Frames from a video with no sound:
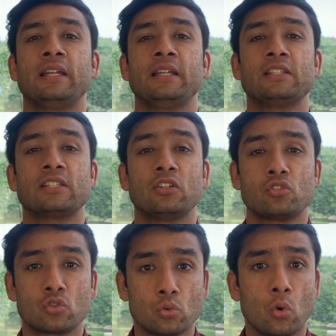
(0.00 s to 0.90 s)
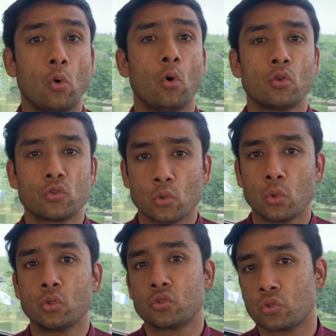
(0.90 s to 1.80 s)
It's
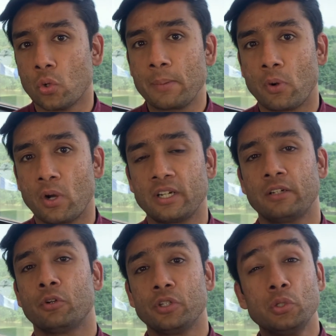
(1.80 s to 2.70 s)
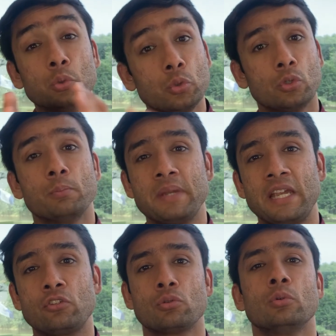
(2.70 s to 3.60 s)
so important for you to
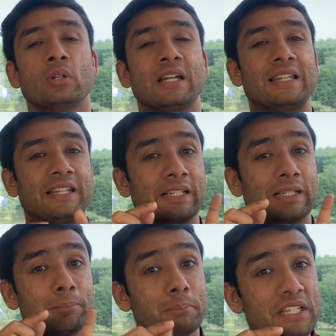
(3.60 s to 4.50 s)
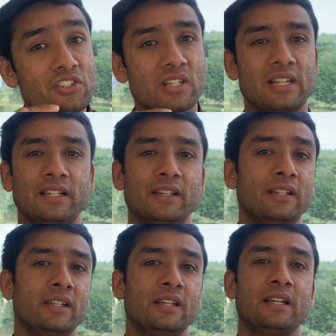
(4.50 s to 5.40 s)
make sure that the completion
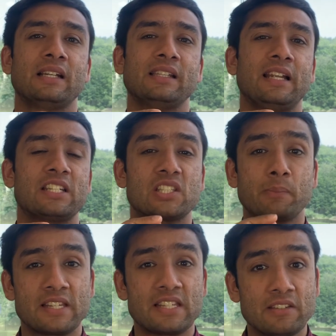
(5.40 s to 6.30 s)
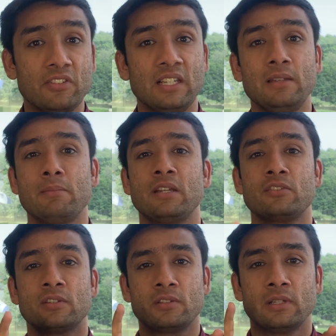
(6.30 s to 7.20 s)
letter that specifically
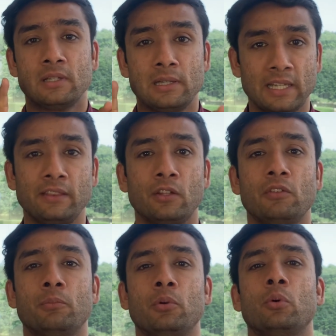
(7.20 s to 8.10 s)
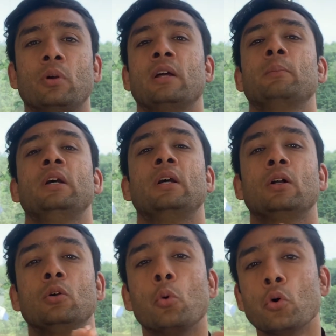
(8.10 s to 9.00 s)
mentions the length of the program
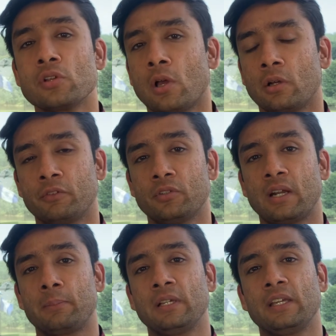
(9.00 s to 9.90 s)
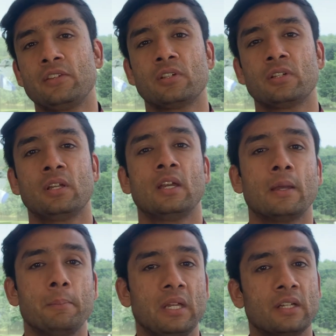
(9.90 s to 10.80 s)
goes along with your application,
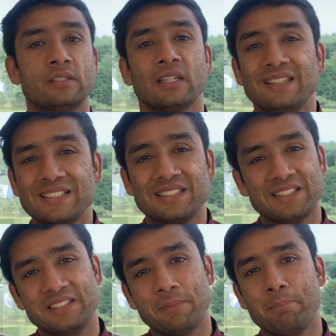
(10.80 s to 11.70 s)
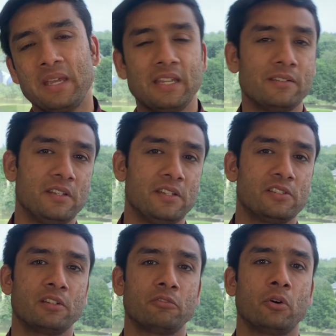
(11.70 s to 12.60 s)
because this is the main
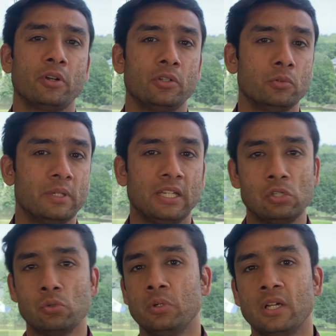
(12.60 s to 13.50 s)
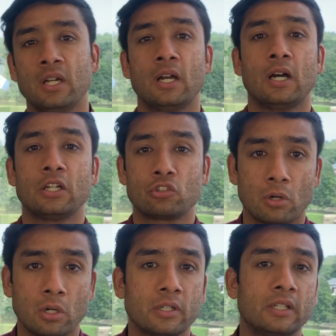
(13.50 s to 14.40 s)
reason for you being issued a
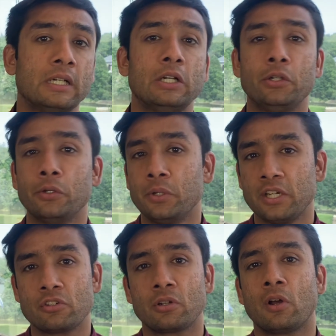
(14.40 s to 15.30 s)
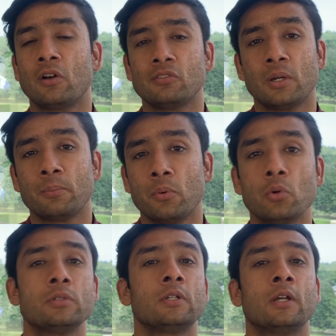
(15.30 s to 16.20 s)
shorter duration of
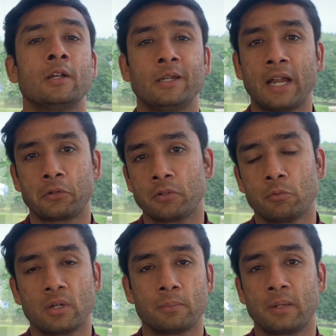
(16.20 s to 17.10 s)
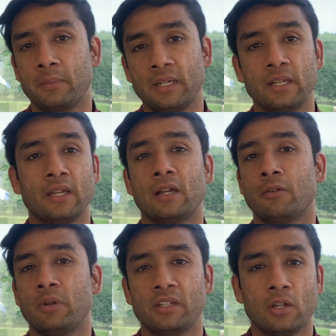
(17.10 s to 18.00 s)
postgraduate work permit,
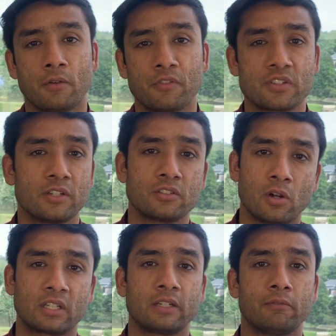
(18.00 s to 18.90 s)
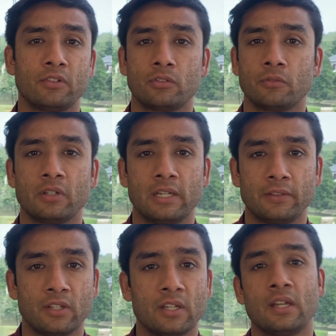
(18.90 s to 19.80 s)
where the officer is not convinced of the length.